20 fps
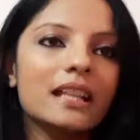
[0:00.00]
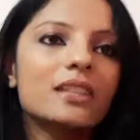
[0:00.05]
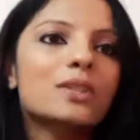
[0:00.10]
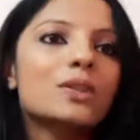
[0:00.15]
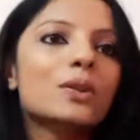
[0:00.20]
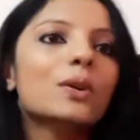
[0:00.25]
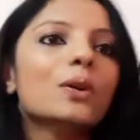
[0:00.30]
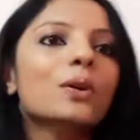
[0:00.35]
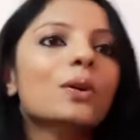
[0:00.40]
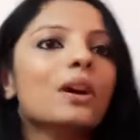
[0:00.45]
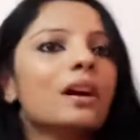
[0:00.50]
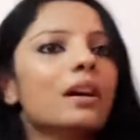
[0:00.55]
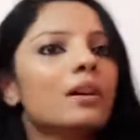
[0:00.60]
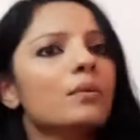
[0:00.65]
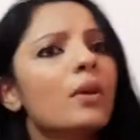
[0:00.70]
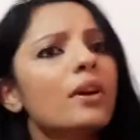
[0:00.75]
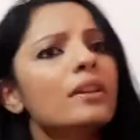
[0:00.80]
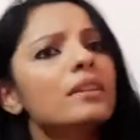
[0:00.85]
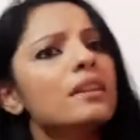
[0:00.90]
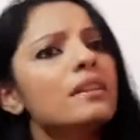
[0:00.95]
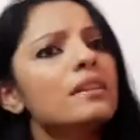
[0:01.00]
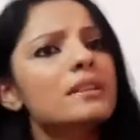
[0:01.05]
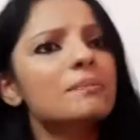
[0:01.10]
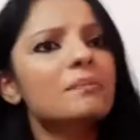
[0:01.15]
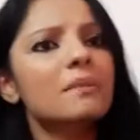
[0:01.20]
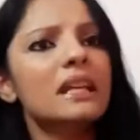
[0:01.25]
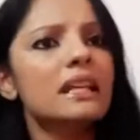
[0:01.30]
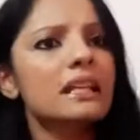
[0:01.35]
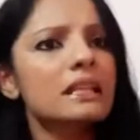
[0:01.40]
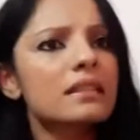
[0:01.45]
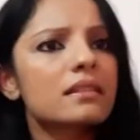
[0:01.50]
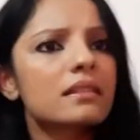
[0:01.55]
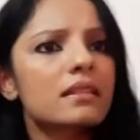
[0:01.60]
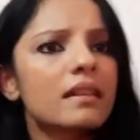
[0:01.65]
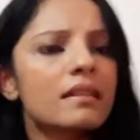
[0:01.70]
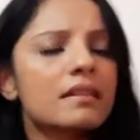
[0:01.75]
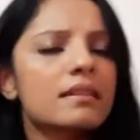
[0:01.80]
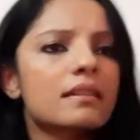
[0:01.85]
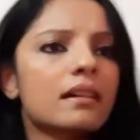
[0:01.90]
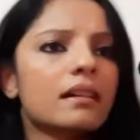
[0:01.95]
So uh, what this means
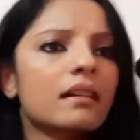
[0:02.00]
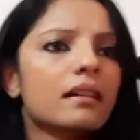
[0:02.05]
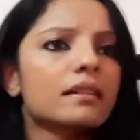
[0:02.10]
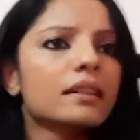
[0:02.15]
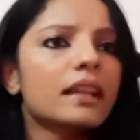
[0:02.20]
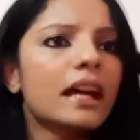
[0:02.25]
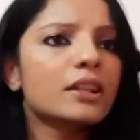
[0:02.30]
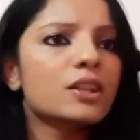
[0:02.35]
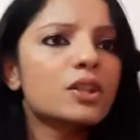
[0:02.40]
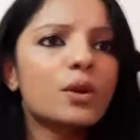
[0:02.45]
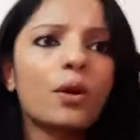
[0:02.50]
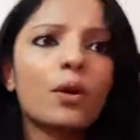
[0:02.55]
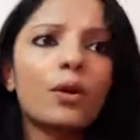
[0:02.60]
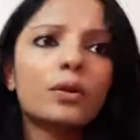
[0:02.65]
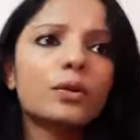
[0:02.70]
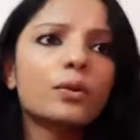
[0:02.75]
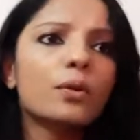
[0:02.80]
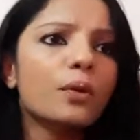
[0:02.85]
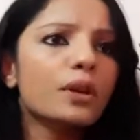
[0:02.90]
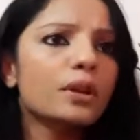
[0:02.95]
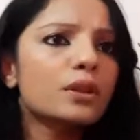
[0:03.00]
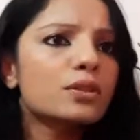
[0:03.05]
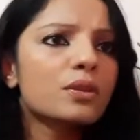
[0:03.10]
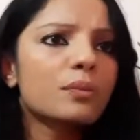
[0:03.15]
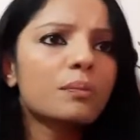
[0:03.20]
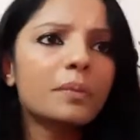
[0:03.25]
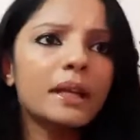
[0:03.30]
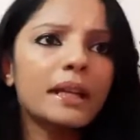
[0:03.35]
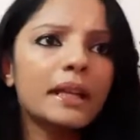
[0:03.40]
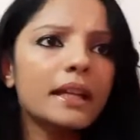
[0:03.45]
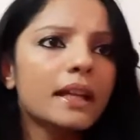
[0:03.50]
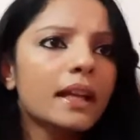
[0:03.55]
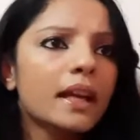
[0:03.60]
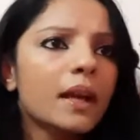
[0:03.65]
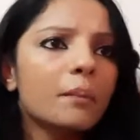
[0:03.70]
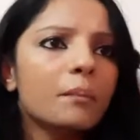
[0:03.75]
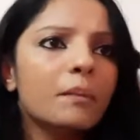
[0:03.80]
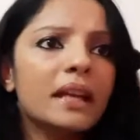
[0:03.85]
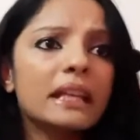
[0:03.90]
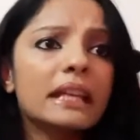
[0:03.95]
is uh, that you're going to be
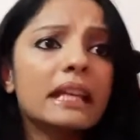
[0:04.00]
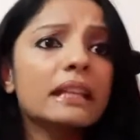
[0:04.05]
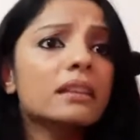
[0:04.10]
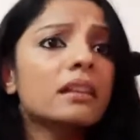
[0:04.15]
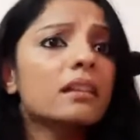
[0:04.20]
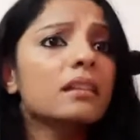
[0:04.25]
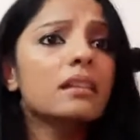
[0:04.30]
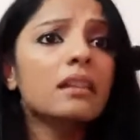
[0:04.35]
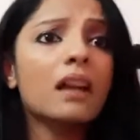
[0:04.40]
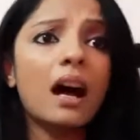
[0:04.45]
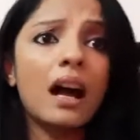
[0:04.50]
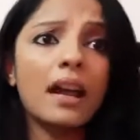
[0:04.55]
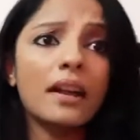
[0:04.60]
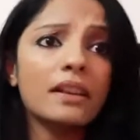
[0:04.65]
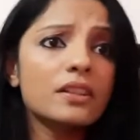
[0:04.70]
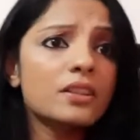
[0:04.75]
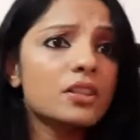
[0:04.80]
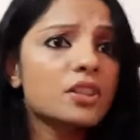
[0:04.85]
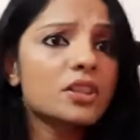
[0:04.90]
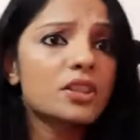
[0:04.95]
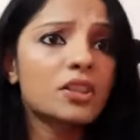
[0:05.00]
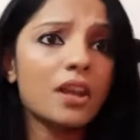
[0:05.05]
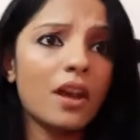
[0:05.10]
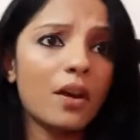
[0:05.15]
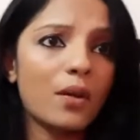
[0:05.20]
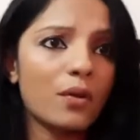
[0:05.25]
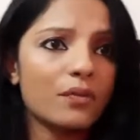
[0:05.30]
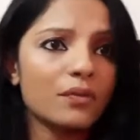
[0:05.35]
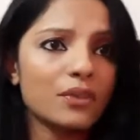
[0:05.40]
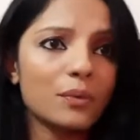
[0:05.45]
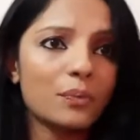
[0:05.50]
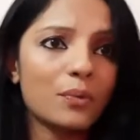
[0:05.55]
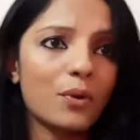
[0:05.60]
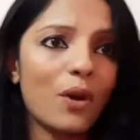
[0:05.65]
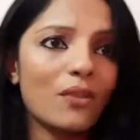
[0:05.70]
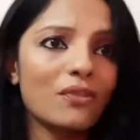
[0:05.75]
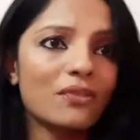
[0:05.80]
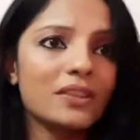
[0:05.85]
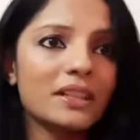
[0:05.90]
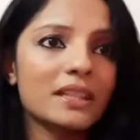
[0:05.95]
making the lion's share of the
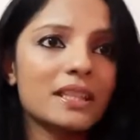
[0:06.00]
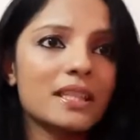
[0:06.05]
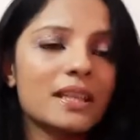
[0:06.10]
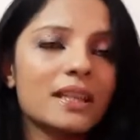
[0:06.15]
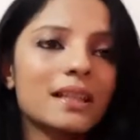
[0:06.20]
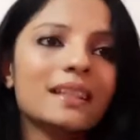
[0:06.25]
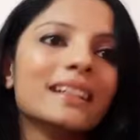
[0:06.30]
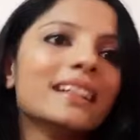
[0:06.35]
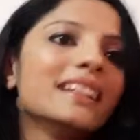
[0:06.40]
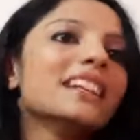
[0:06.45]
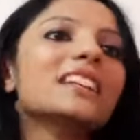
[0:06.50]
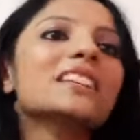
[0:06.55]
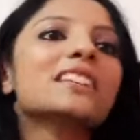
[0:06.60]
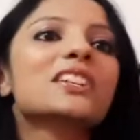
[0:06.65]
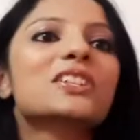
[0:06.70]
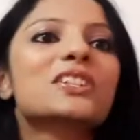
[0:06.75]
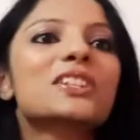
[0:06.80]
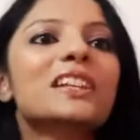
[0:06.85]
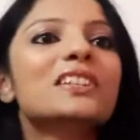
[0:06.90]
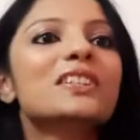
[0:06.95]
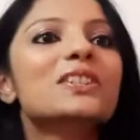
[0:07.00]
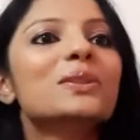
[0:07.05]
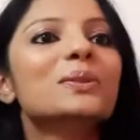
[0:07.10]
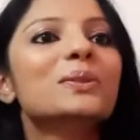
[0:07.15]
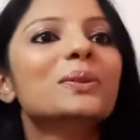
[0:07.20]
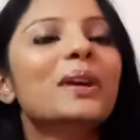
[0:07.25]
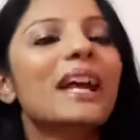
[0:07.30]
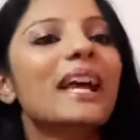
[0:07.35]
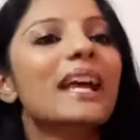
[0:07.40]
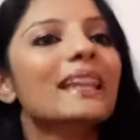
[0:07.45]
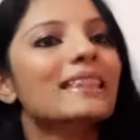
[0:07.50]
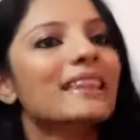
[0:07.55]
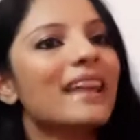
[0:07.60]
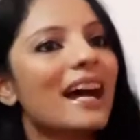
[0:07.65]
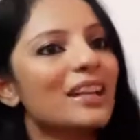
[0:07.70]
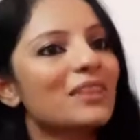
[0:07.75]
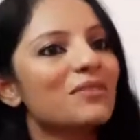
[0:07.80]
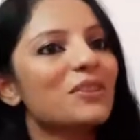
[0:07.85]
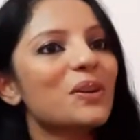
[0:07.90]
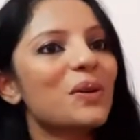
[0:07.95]
profits. In addition to
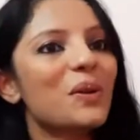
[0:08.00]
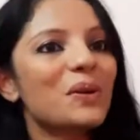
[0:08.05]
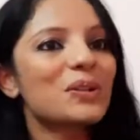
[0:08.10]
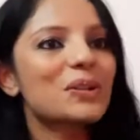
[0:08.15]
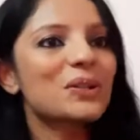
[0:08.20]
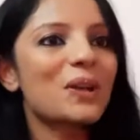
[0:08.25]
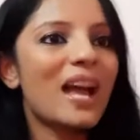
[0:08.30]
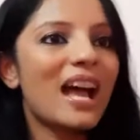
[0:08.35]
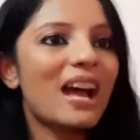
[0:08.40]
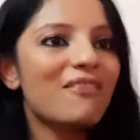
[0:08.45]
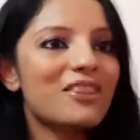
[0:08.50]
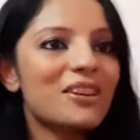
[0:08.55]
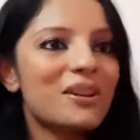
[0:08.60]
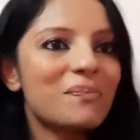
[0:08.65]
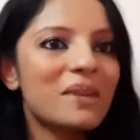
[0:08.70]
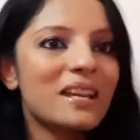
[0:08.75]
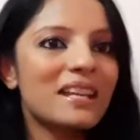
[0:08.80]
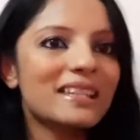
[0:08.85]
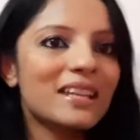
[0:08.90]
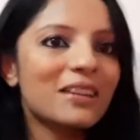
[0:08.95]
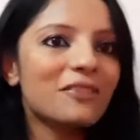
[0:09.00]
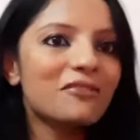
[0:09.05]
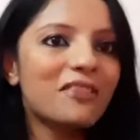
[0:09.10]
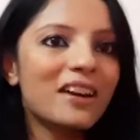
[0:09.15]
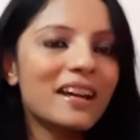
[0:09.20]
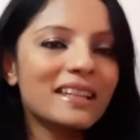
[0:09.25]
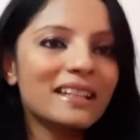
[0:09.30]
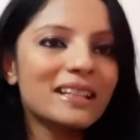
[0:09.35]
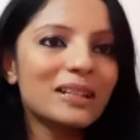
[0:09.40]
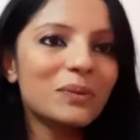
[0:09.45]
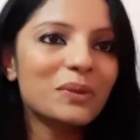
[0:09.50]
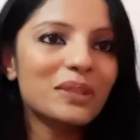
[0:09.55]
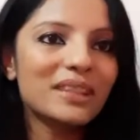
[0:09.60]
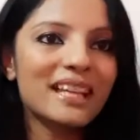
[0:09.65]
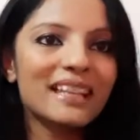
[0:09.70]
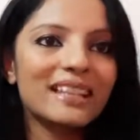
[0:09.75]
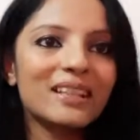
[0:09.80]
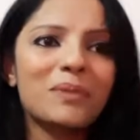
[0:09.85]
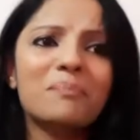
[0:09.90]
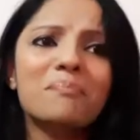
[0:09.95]
that, we also have an amazing funnel with
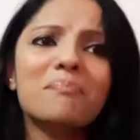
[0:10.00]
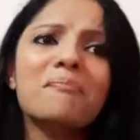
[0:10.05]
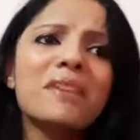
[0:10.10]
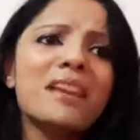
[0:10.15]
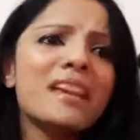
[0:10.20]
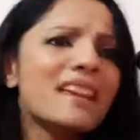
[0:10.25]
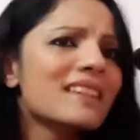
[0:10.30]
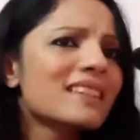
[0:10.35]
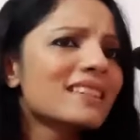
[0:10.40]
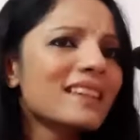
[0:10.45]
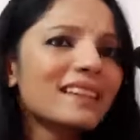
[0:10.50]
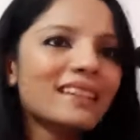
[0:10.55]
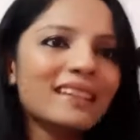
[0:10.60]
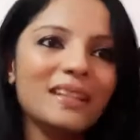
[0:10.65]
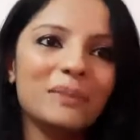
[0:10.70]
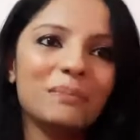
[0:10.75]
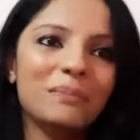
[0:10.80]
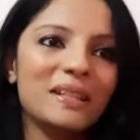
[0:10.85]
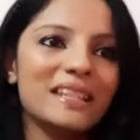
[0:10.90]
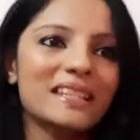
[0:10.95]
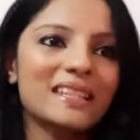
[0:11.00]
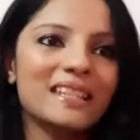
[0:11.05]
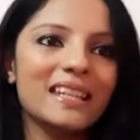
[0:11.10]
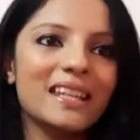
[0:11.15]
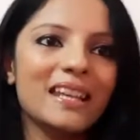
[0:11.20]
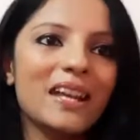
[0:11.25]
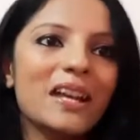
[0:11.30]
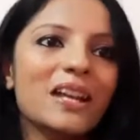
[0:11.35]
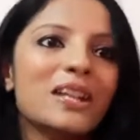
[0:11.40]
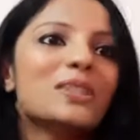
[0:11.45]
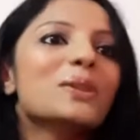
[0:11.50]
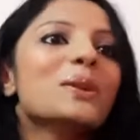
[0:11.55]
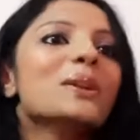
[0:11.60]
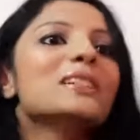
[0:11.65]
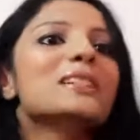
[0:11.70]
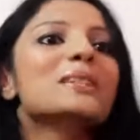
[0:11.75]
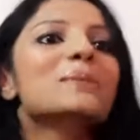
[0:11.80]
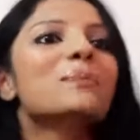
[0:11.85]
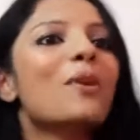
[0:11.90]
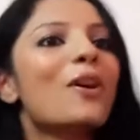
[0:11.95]
an amazing E P C. So it
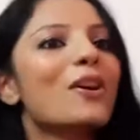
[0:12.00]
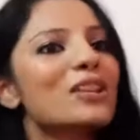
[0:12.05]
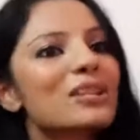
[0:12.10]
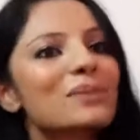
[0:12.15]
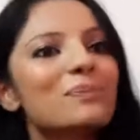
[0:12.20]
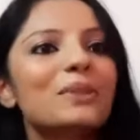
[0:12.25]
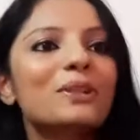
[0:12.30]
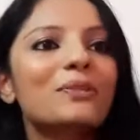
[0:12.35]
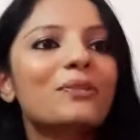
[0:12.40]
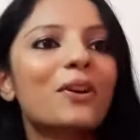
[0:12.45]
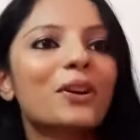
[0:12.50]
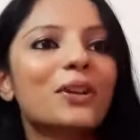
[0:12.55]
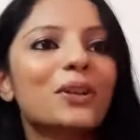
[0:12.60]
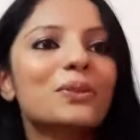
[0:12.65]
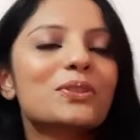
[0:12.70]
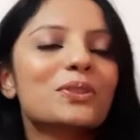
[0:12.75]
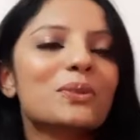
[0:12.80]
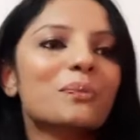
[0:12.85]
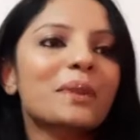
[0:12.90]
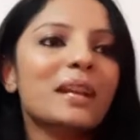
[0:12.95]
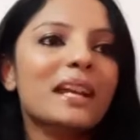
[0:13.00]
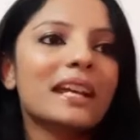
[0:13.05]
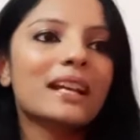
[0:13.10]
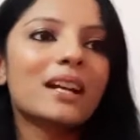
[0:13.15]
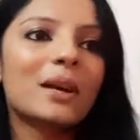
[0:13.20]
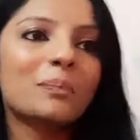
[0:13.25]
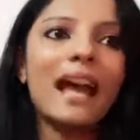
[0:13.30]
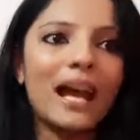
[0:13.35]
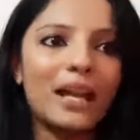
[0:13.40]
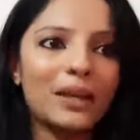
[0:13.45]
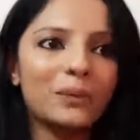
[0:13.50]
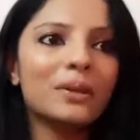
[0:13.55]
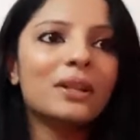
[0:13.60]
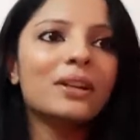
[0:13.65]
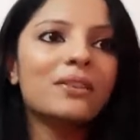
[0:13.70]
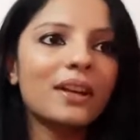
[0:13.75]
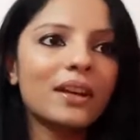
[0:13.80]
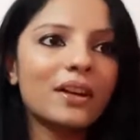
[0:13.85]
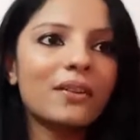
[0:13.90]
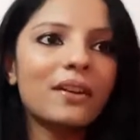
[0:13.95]
is possible for you to make an annual
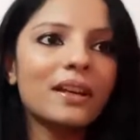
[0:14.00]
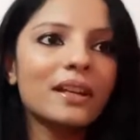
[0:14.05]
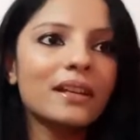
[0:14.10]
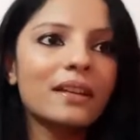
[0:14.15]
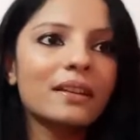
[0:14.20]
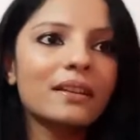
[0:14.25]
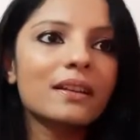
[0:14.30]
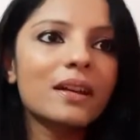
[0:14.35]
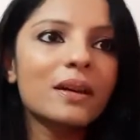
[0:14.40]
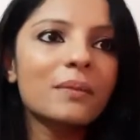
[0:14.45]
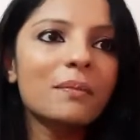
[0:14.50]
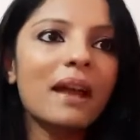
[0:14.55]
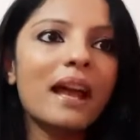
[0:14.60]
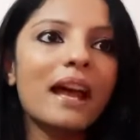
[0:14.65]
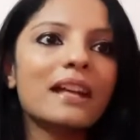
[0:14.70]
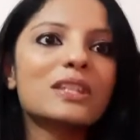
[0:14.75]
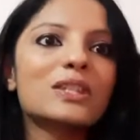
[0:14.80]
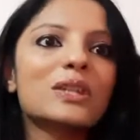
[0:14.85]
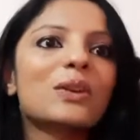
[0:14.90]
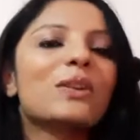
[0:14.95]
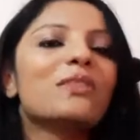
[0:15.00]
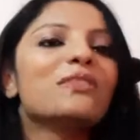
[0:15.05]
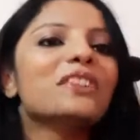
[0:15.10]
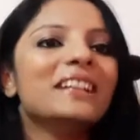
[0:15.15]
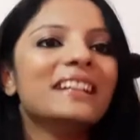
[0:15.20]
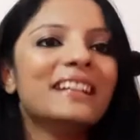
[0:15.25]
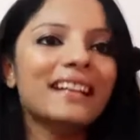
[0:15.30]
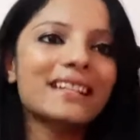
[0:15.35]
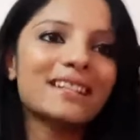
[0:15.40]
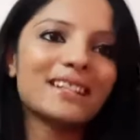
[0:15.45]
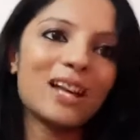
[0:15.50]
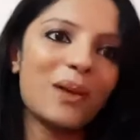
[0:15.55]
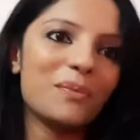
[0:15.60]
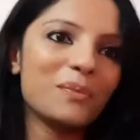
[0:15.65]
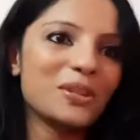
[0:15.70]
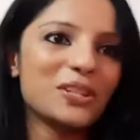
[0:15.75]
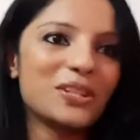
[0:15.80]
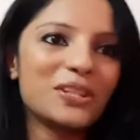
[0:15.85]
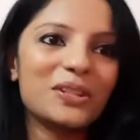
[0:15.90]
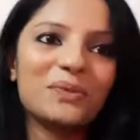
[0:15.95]
recurring income as your affiliate
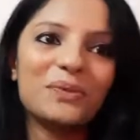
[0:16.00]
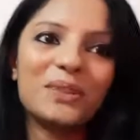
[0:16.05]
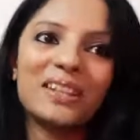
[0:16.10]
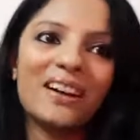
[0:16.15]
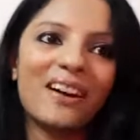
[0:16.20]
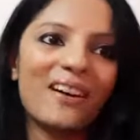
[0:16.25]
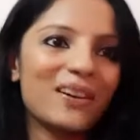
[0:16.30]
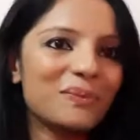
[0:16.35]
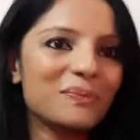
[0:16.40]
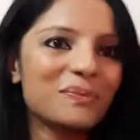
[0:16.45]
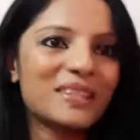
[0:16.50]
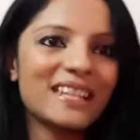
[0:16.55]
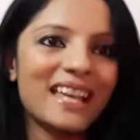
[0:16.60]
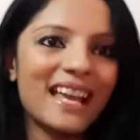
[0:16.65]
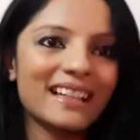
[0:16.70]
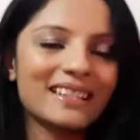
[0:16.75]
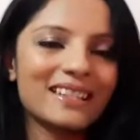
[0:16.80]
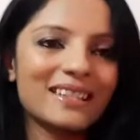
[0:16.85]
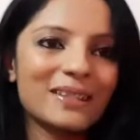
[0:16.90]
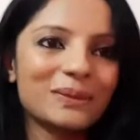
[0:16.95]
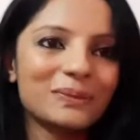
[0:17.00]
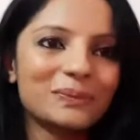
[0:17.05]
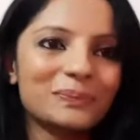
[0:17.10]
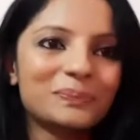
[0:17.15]
commission with our upsells.